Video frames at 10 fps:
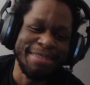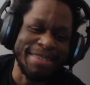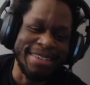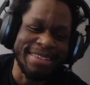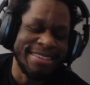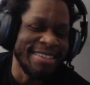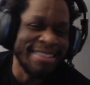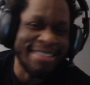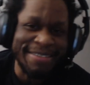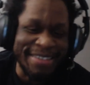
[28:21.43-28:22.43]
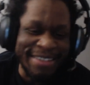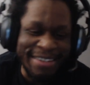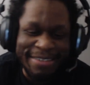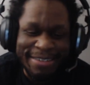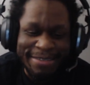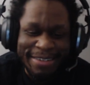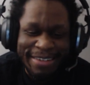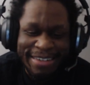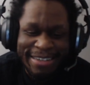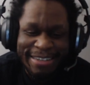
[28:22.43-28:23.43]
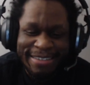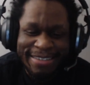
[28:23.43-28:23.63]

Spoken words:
because changes and stuff on the channel, which is where we're at now.